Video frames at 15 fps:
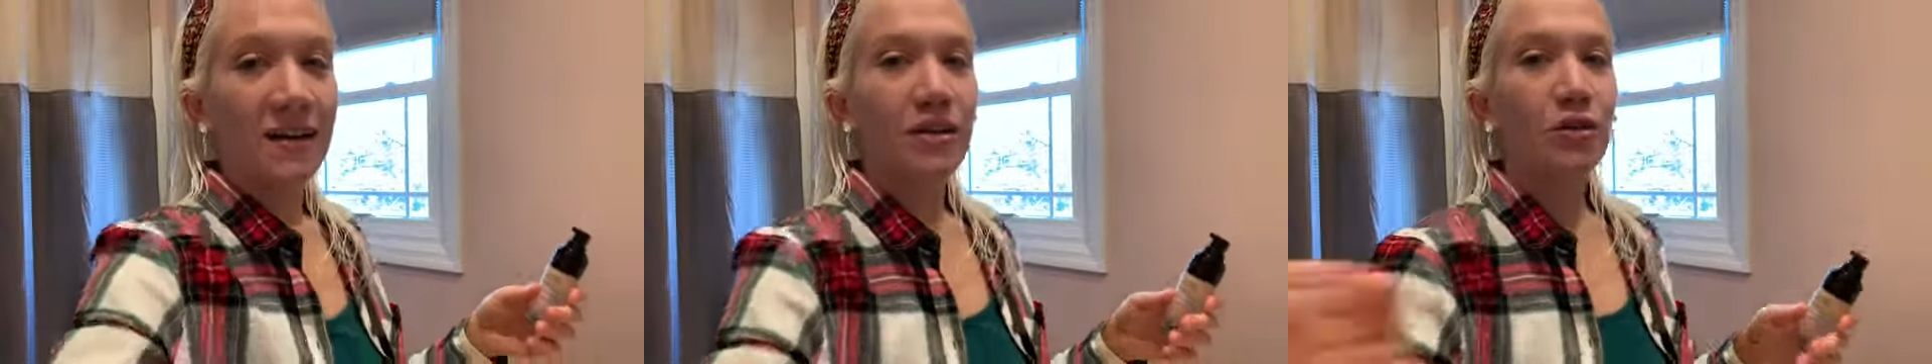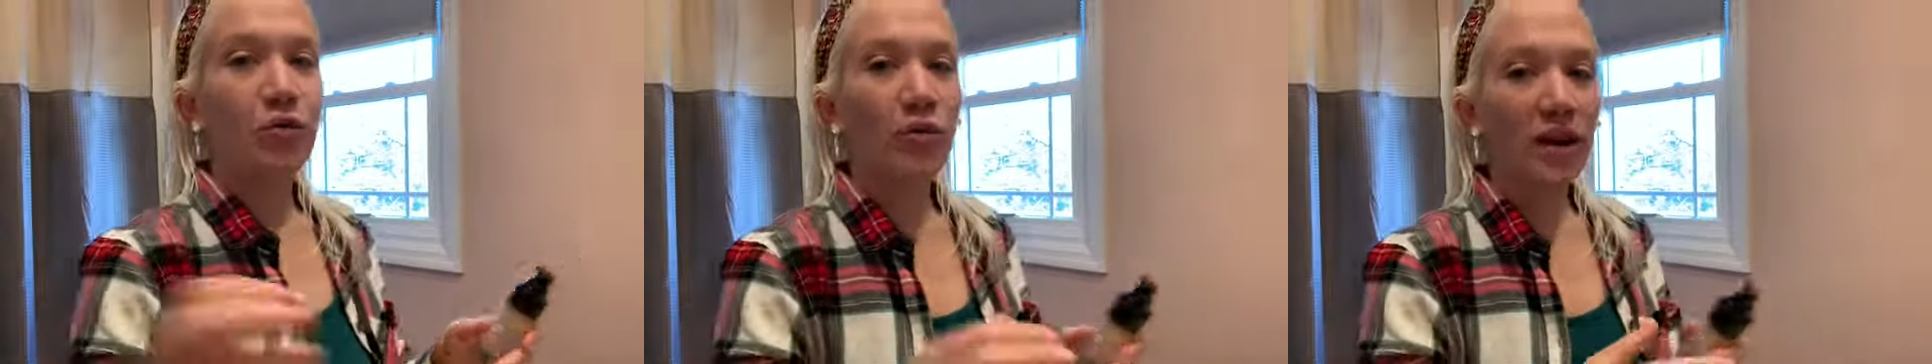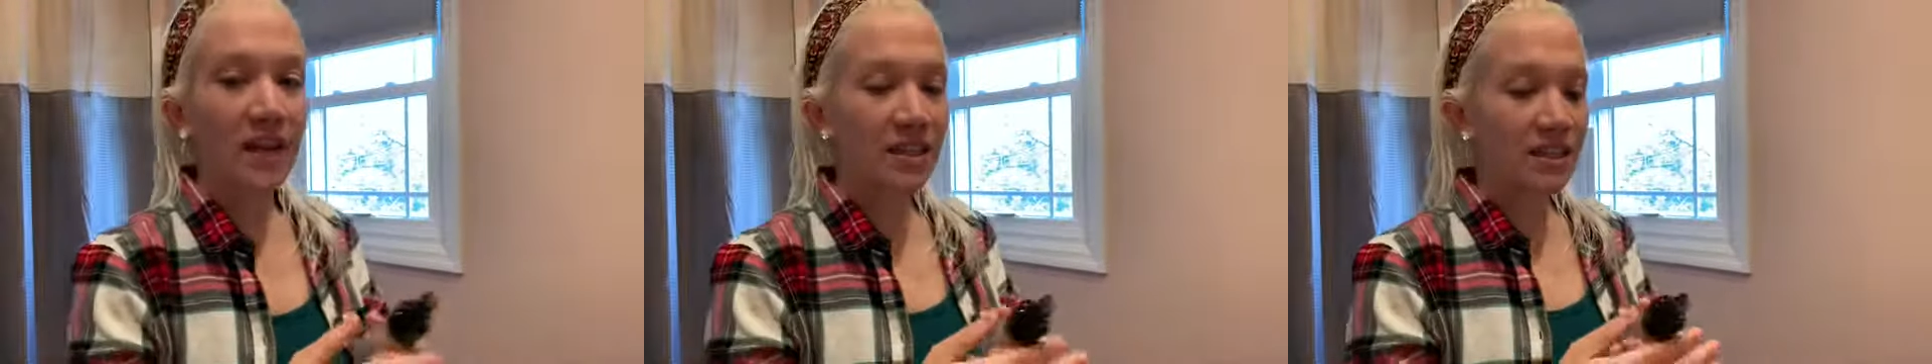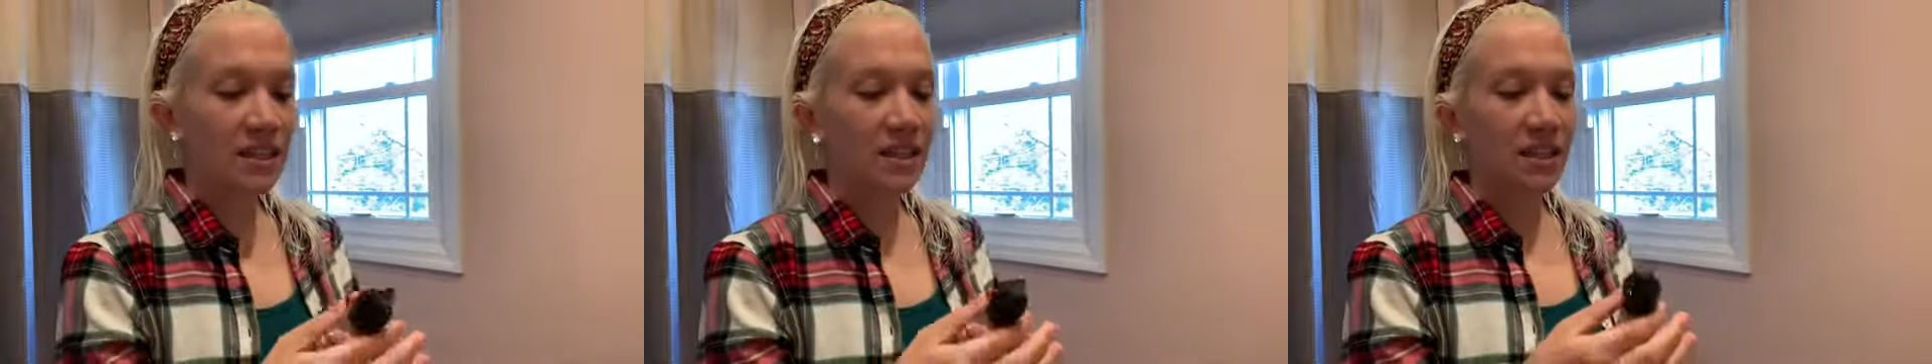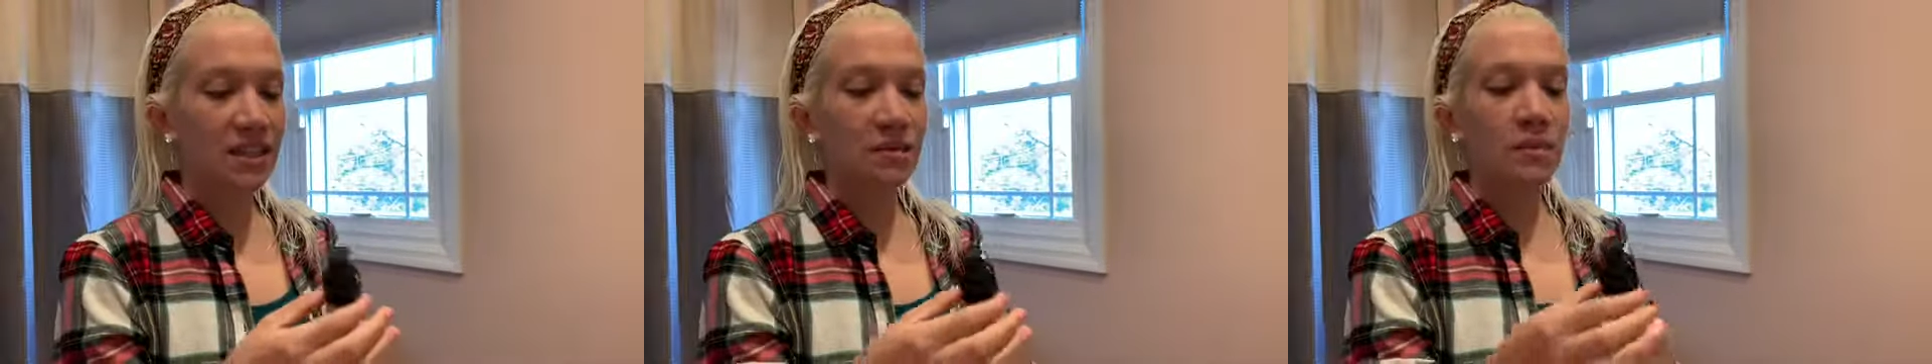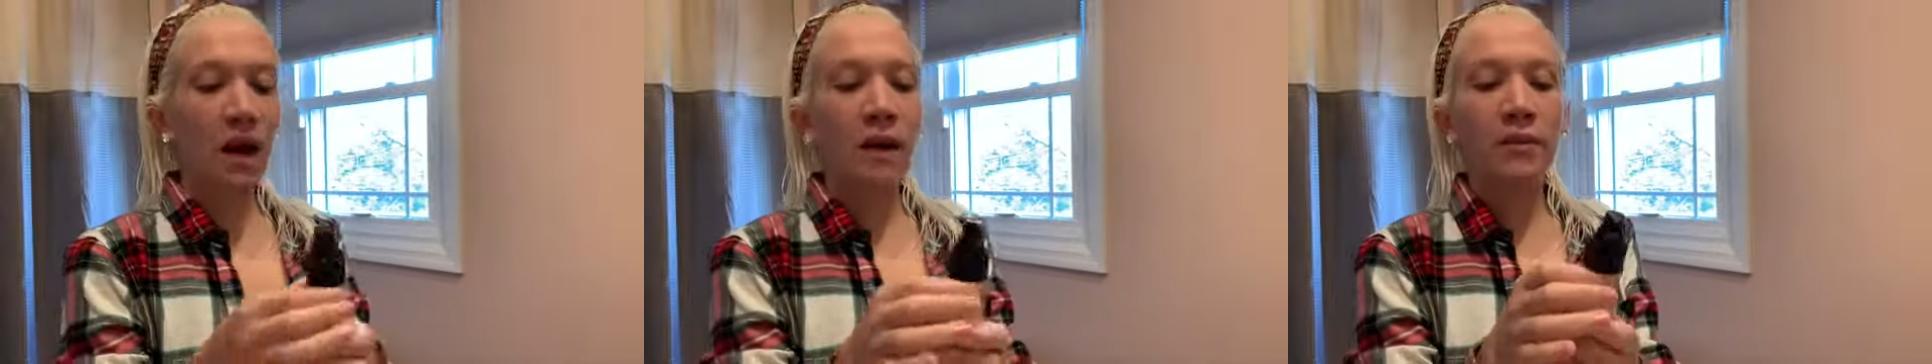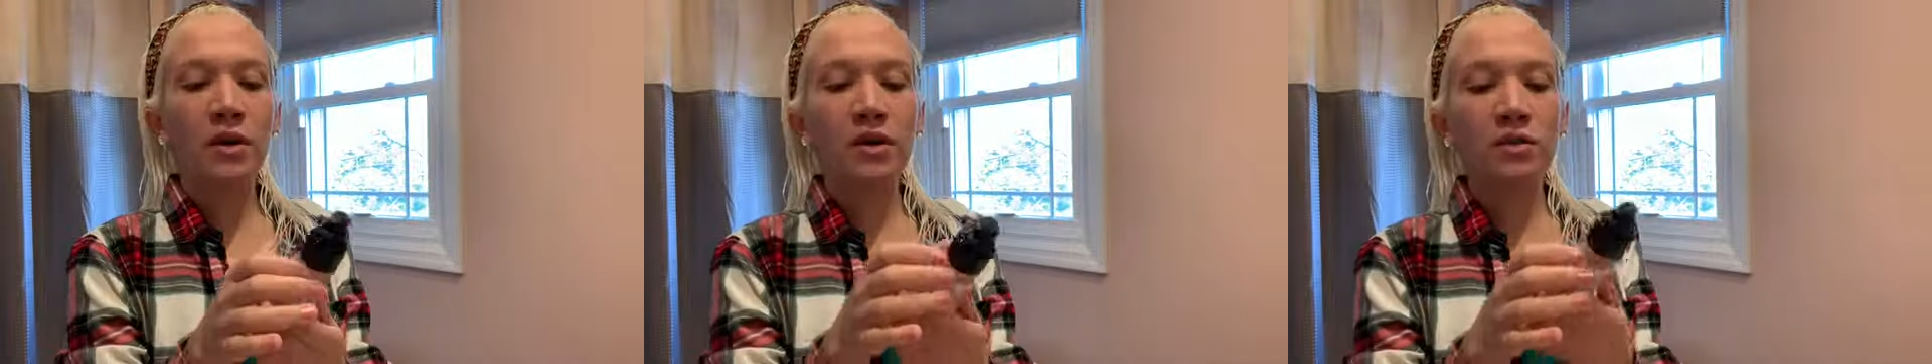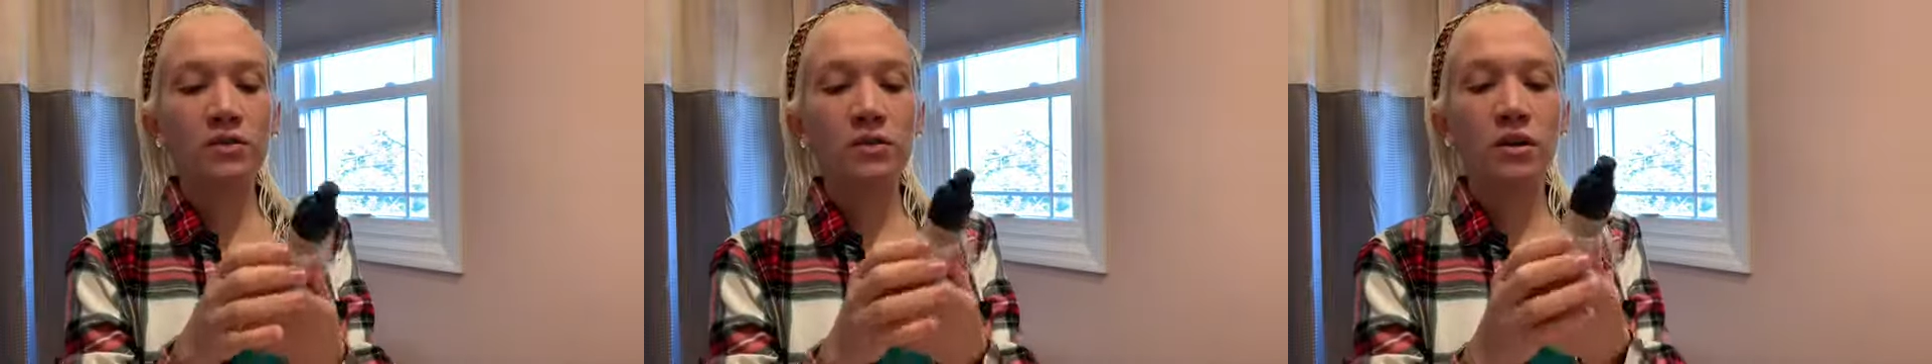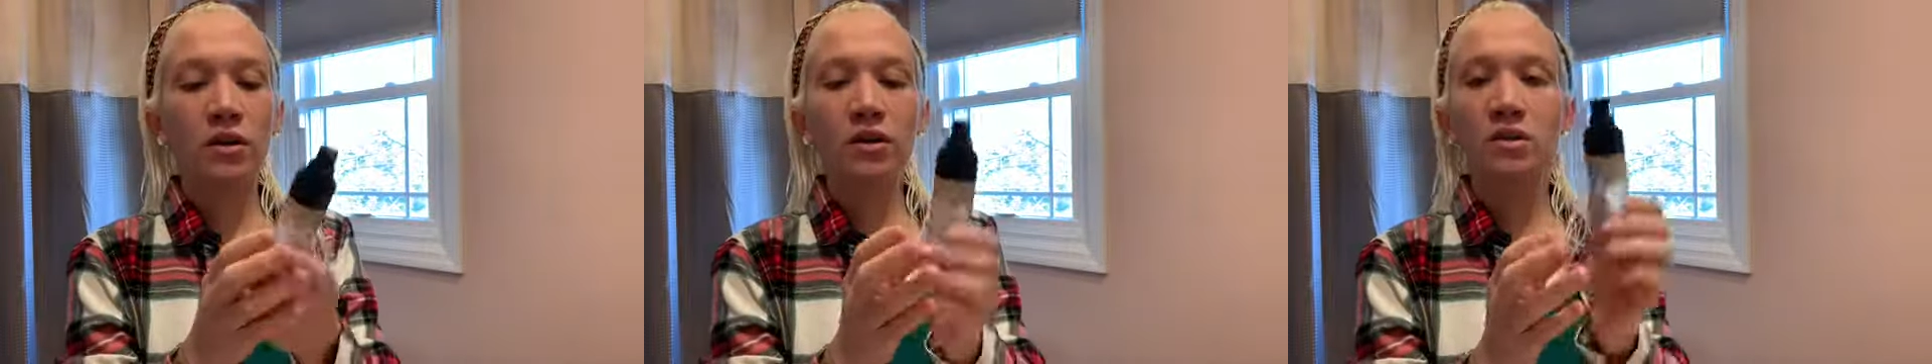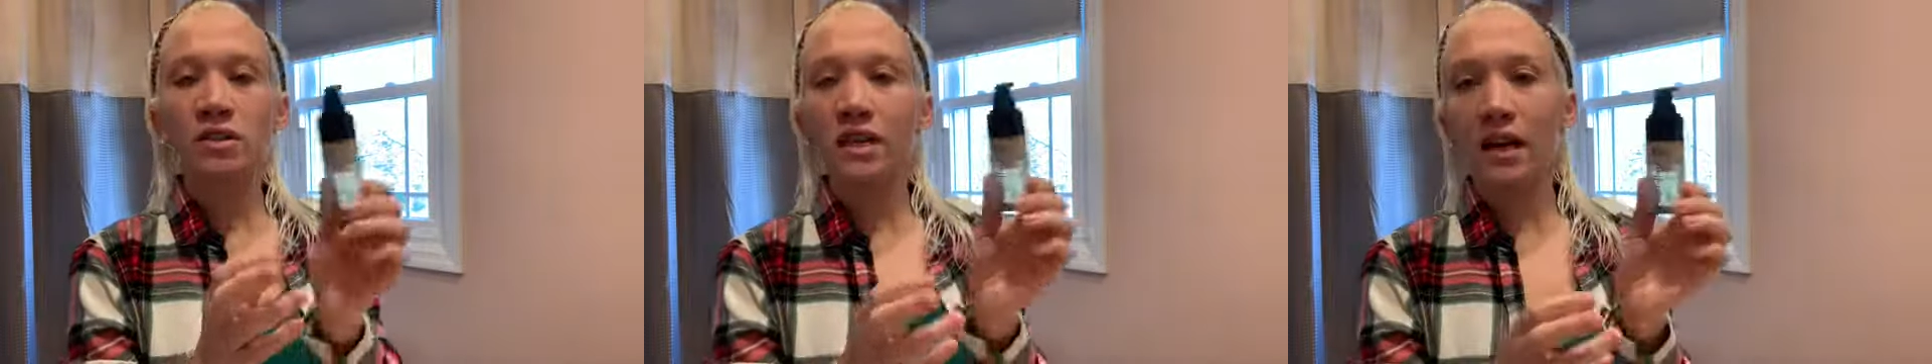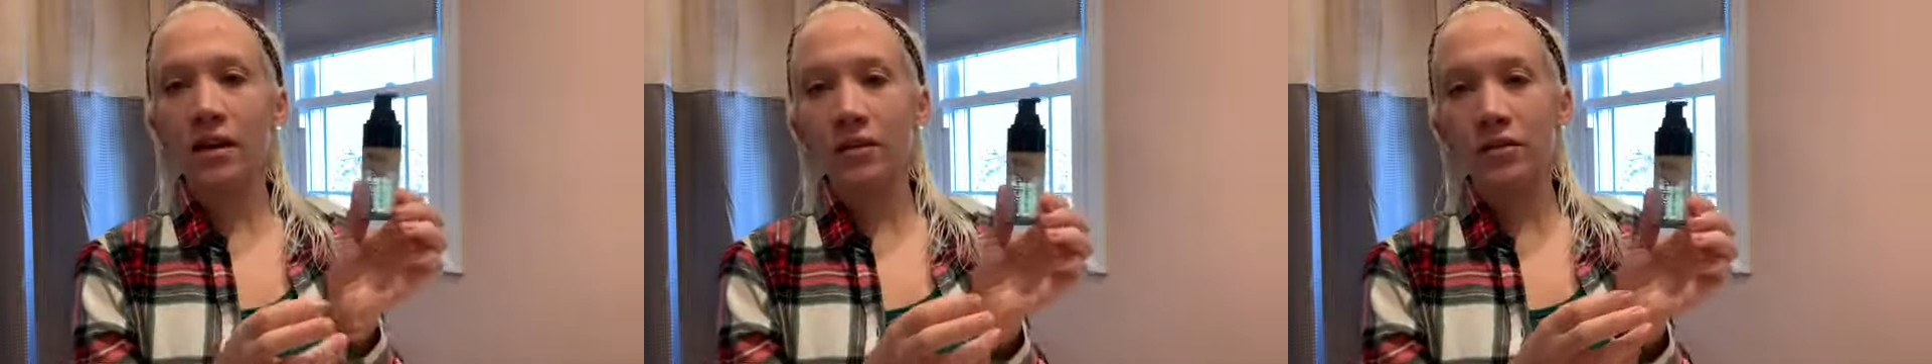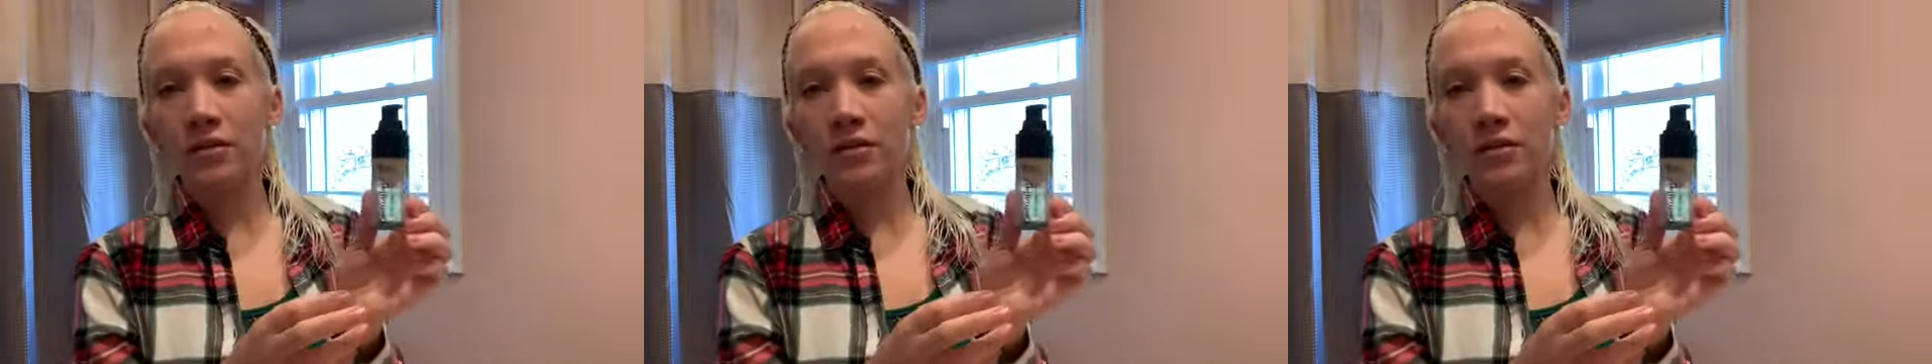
craziness, but I'm gonna use Ardell.